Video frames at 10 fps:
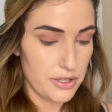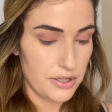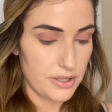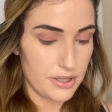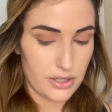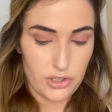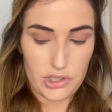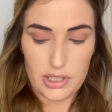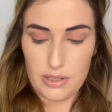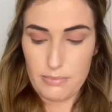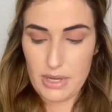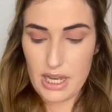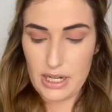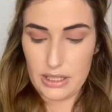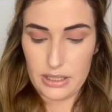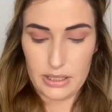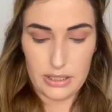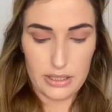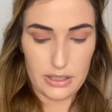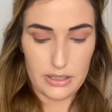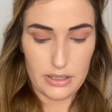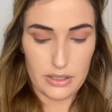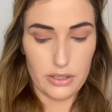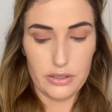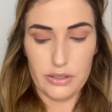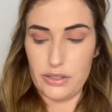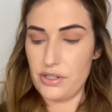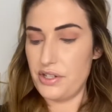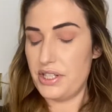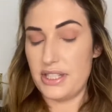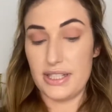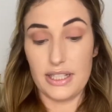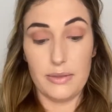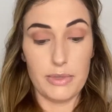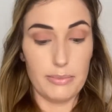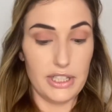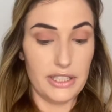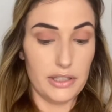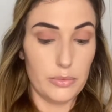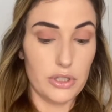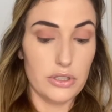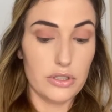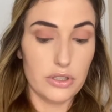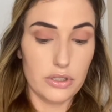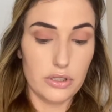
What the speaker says: This is just the MAC. Oh, sorry, it's a Sigma blending brush.